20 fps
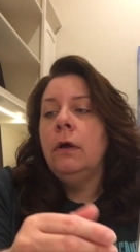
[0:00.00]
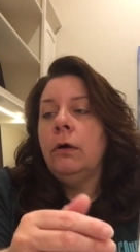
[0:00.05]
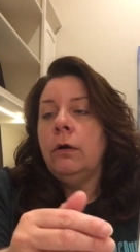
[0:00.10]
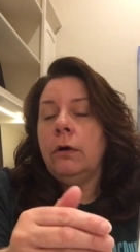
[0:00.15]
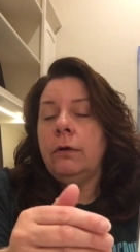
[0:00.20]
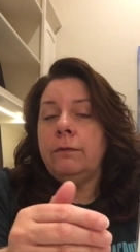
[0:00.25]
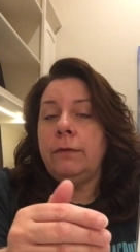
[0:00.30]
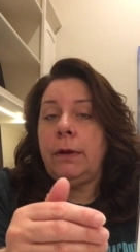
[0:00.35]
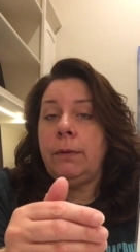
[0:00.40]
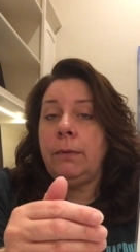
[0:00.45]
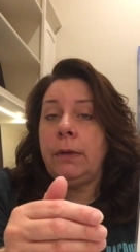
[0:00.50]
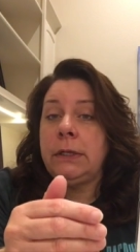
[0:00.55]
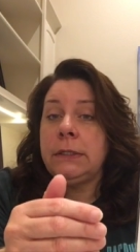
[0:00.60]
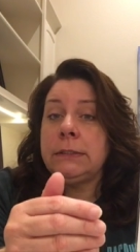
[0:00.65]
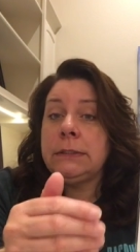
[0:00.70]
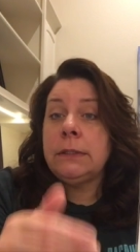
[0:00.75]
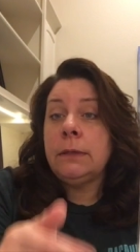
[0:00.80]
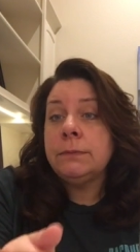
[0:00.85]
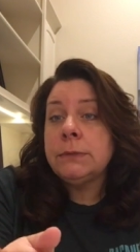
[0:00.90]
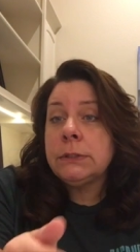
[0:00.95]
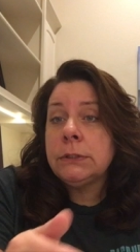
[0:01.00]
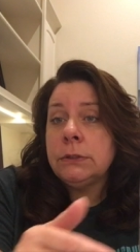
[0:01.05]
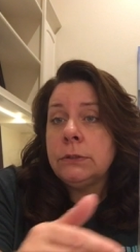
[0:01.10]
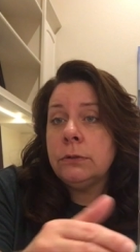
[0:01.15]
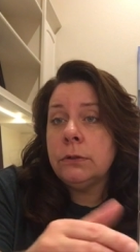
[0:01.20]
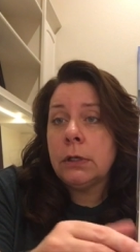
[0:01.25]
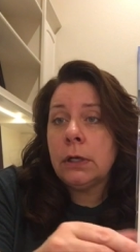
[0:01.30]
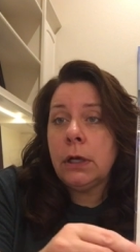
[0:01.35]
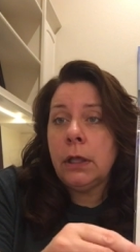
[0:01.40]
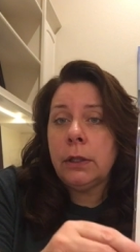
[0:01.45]
or if I want to
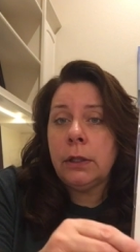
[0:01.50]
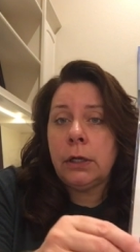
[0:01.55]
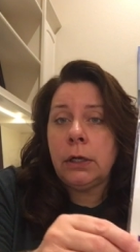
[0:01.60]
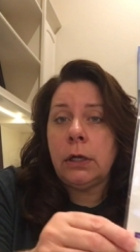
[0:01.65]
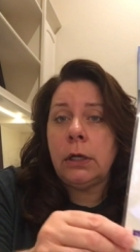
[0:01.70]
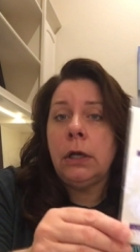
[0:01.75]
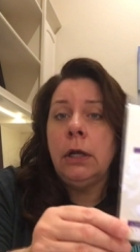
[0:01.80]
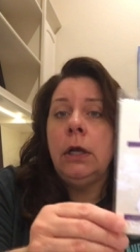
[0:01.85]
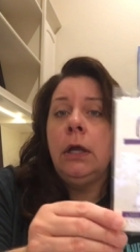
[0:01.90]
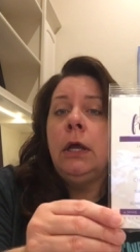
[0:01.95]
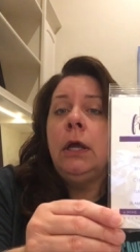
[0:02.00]
substitute a color.